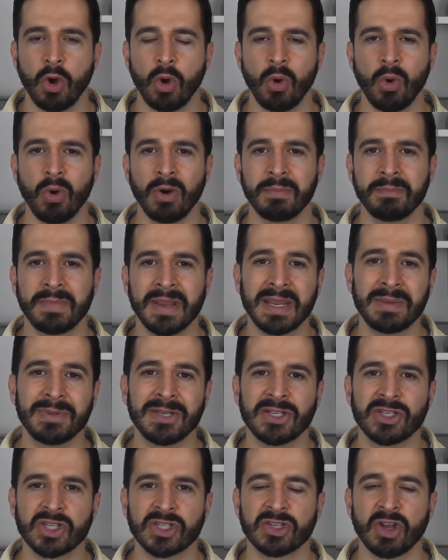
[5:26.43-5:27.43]
or
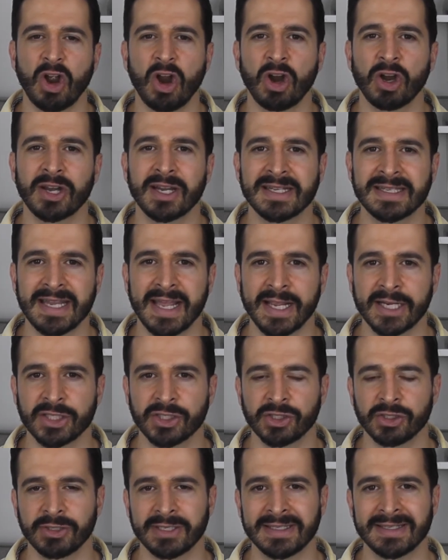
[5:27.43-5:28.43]
maybe just
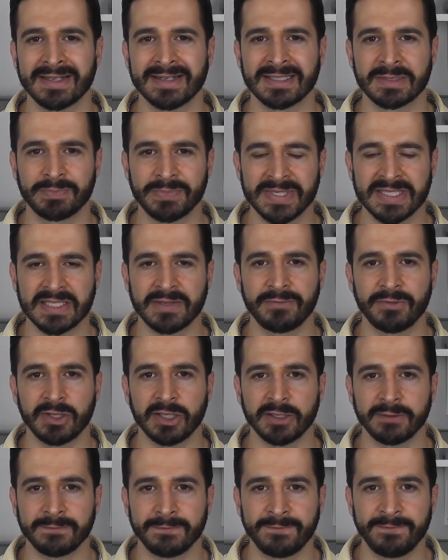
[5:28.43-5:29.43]
architecturing
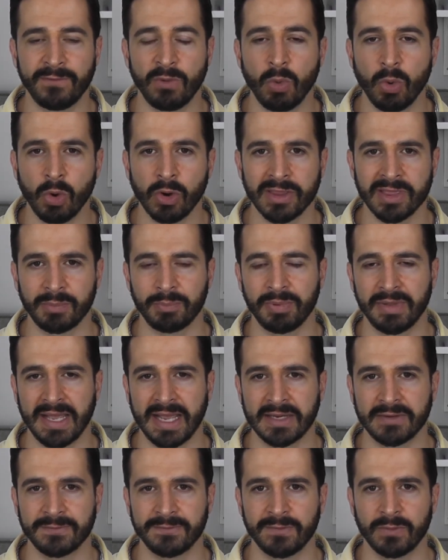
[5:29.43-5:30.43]
specifically for the
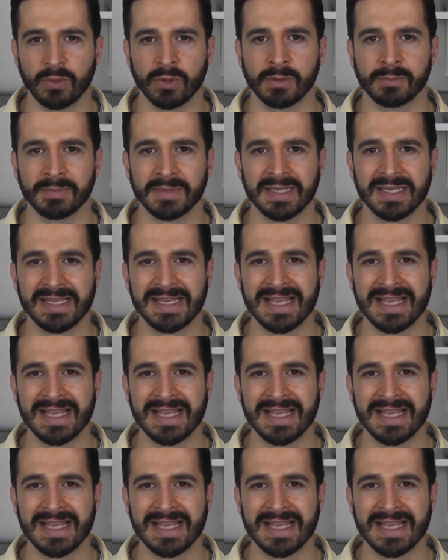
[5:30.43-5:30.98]
platform,